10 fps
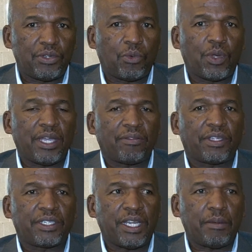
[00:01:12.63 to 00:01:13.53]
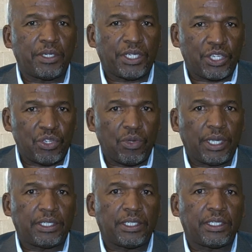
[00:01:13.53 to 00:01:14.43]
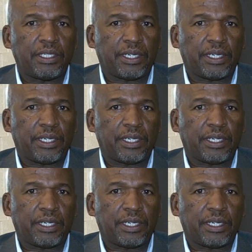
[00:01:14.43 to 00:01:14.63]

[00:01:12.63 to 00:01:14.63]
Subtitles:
we have established a new entity,